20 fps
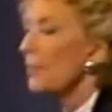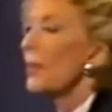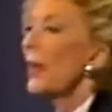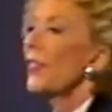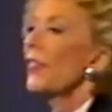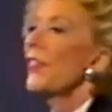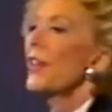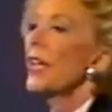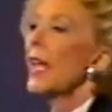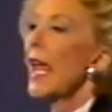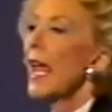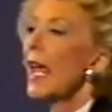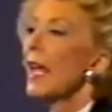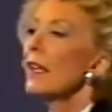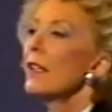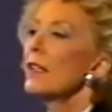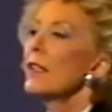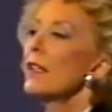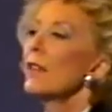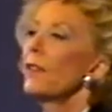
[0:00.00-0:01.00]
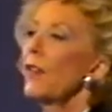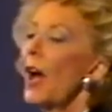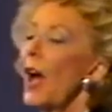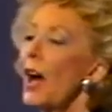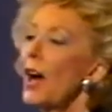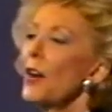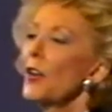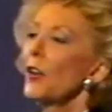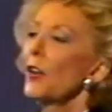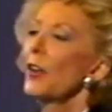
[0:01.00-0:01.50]
but the end of
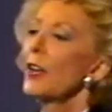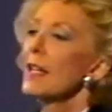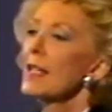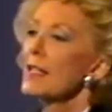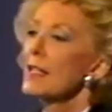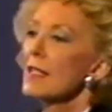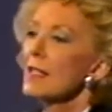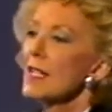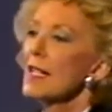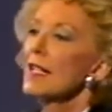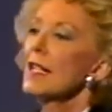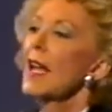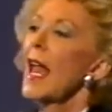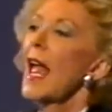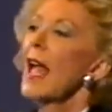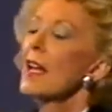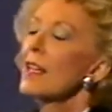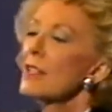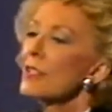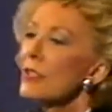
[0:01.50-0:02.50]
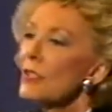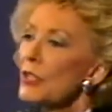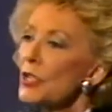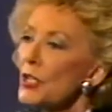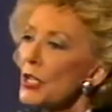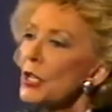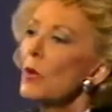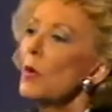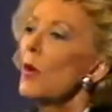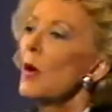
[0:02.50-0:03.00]
hunger is seen as
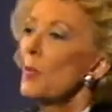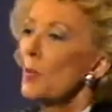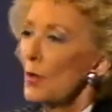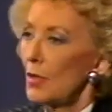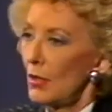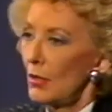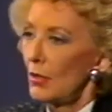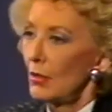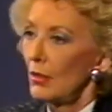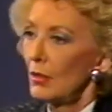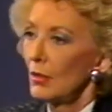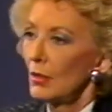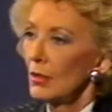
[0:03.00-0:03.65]
doable.